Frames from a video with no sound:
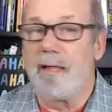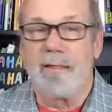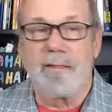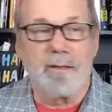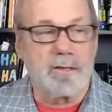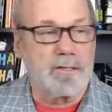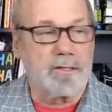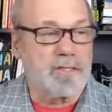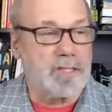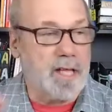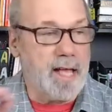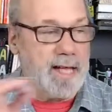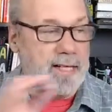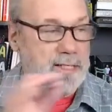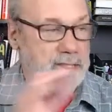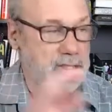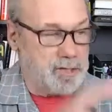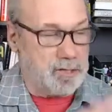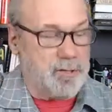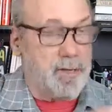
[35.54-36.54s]
there's a
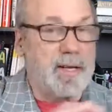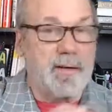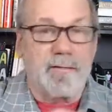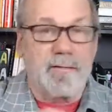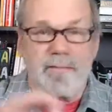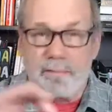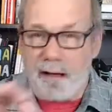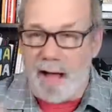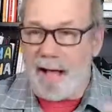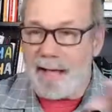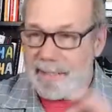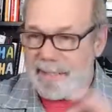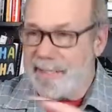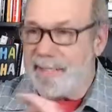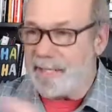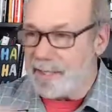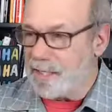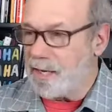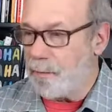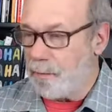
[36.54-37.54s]
string of
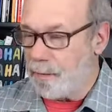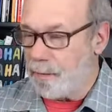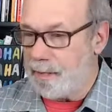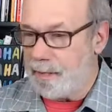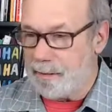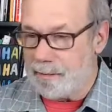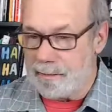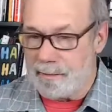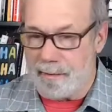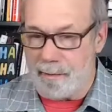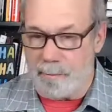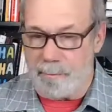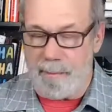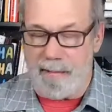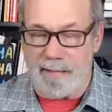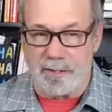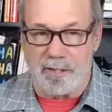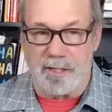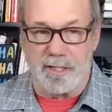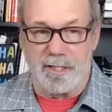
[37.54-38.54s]
ideas I want to
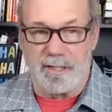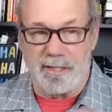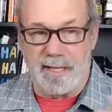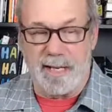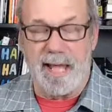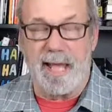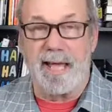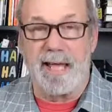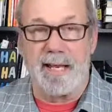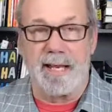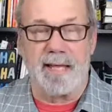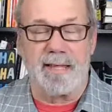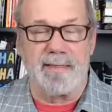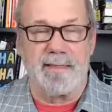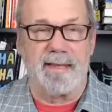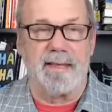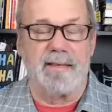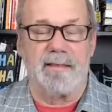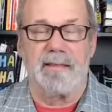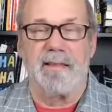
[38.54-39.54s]
mention today, and I
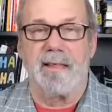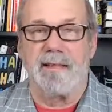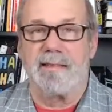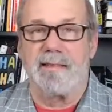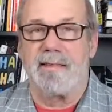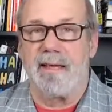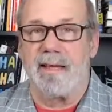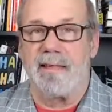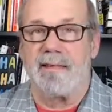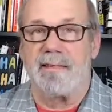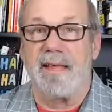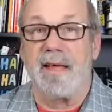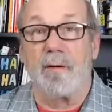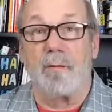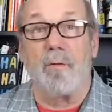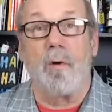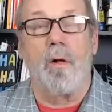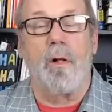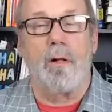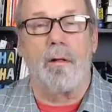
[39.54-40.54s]
think that they, they
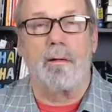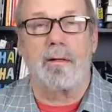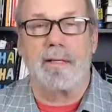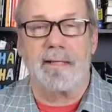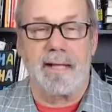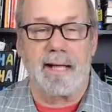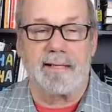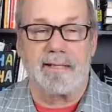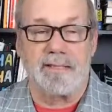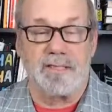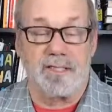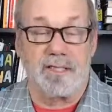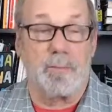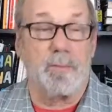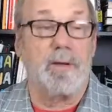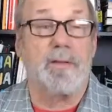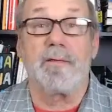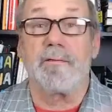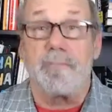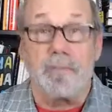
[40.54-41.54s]
are all connected in some
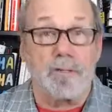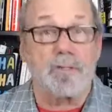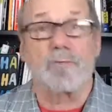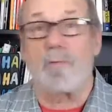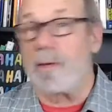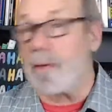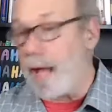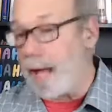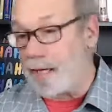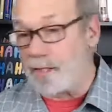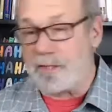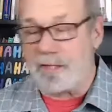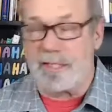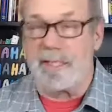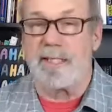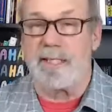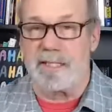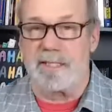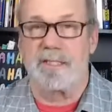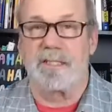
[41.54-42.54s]
way. And the first one
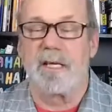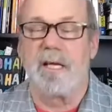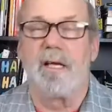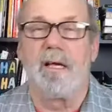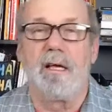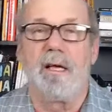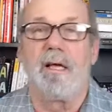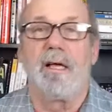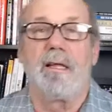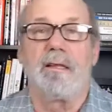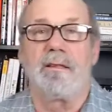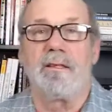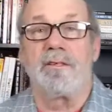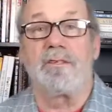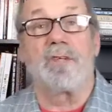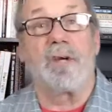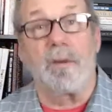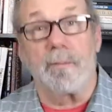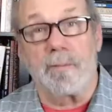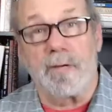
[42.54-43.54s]
actually is the
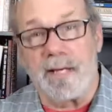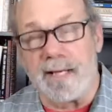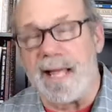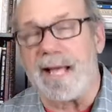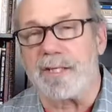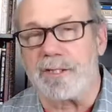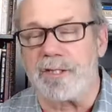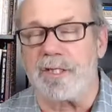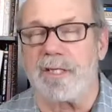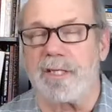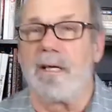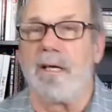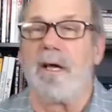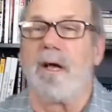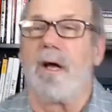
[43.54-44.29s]
term connection.